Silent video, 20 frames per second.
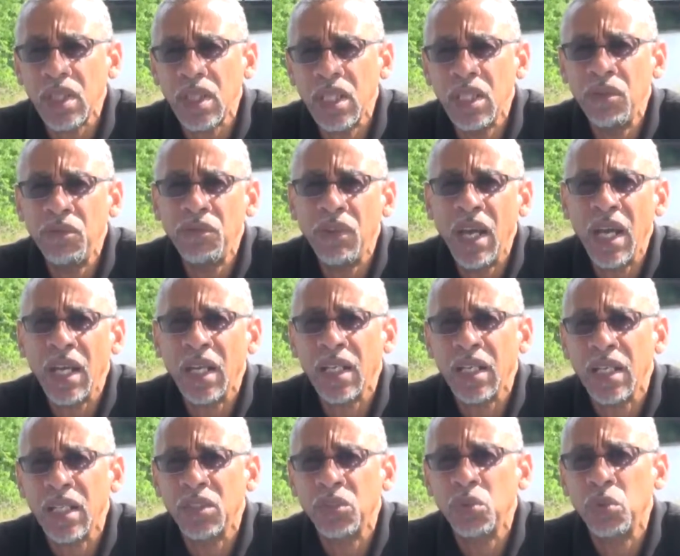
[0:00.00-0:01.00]
In fact,
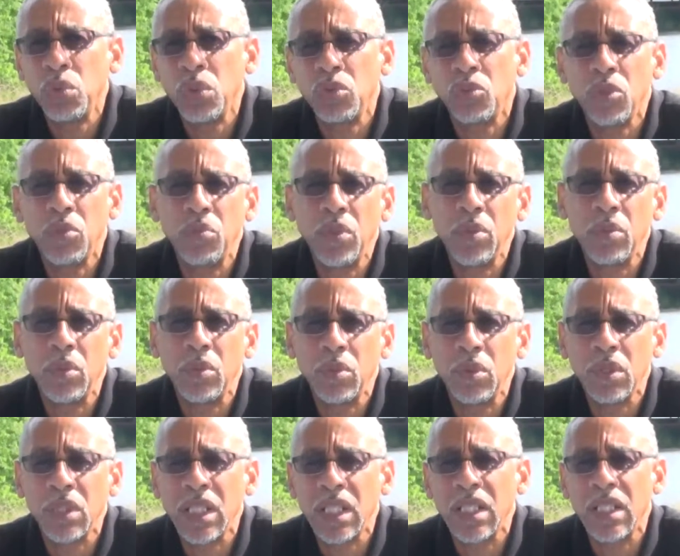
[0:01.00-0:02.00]
2 and 3 people
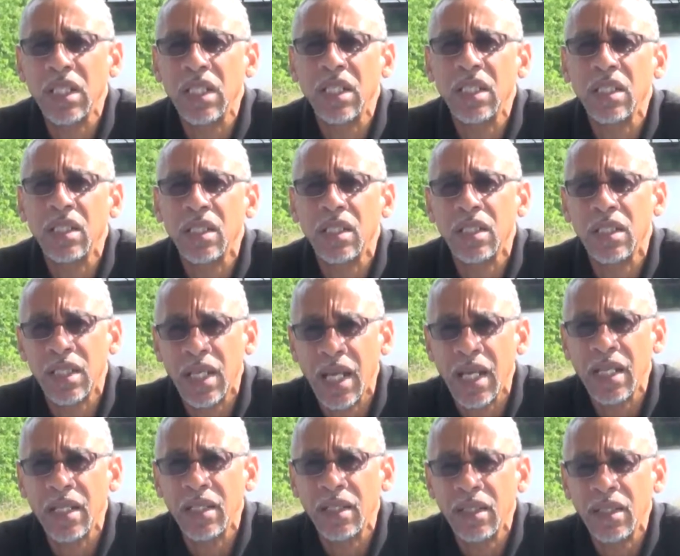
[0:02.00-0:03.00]
were getting killed a
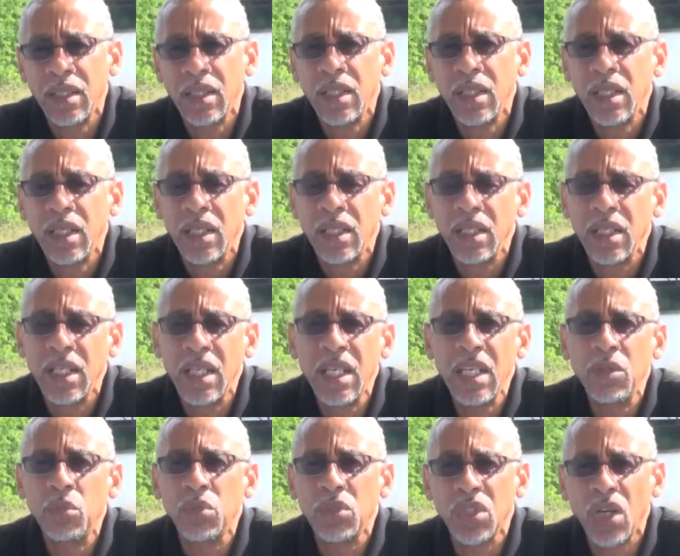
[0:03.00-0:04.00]
night. The
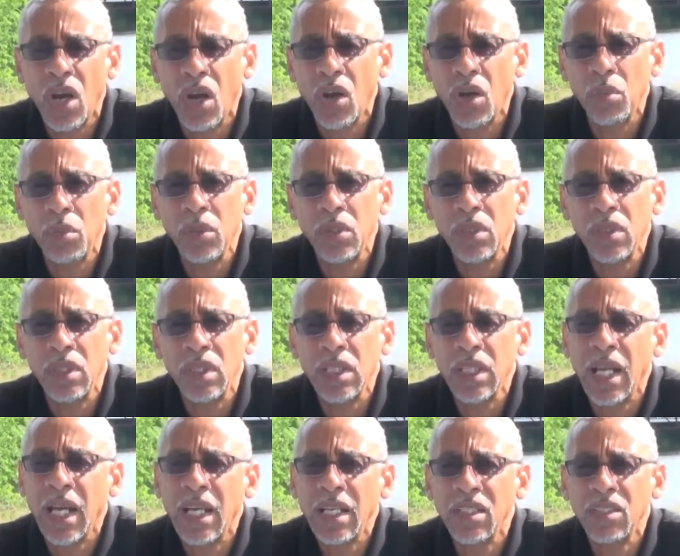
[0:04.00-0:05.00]
heat was horrible. A
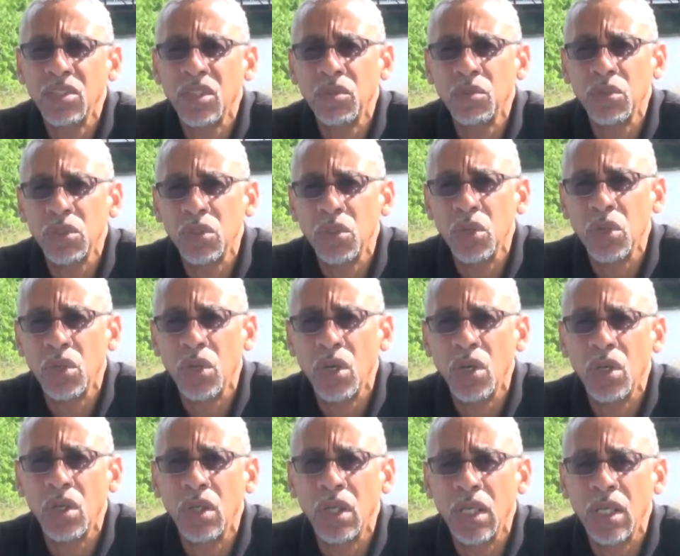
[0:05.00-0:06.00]
lot of stuff was going
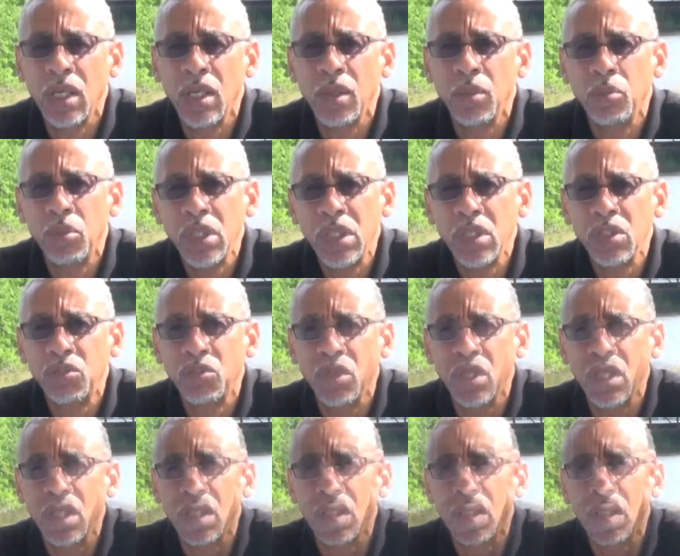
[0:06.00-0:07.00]
on
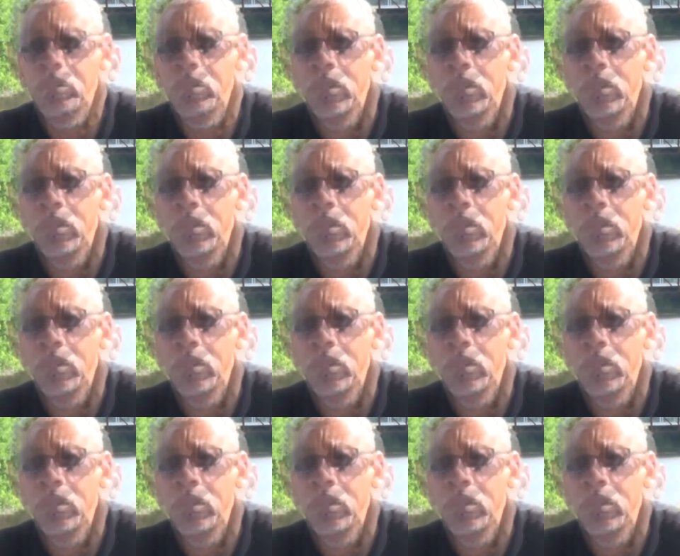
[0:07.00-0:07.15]
pre-Katrina.